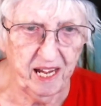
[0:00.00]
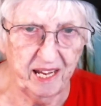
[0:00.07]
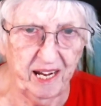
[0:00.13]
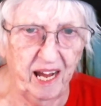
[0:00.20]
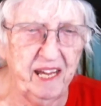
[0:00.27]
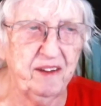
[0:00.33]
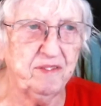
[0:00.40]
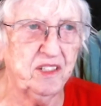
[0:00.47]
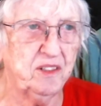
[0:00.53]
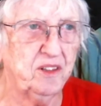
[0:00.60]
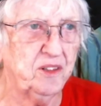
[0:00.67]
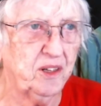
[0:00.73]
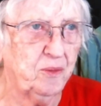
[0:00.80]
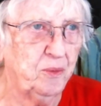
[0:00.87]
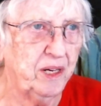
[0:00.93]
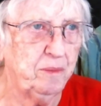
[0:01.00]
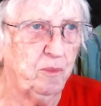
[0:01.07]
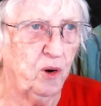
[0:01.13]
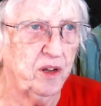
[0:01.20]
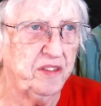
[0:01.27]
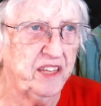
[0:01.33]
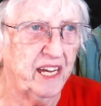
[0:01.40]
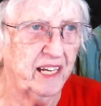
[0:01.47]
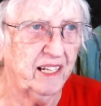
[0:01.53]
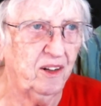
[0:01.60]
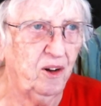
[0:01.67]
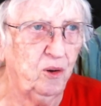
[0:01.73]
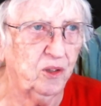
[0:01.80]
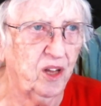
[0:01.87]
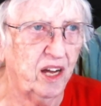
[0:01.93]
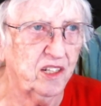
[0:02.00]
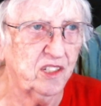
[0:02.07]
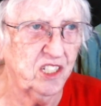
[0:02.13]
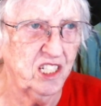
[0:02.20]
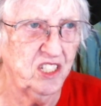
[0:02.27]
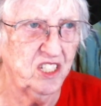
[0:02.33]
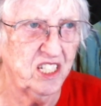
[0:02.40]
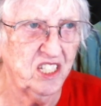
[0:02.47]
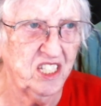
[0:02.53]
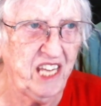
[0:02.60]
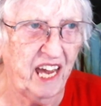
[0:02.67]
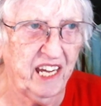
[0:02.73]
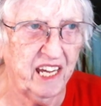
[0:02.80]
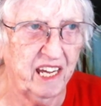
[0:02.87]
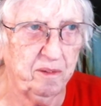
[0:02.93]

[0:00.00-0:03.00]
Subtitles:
I have to look one more thing. Hold on just a second.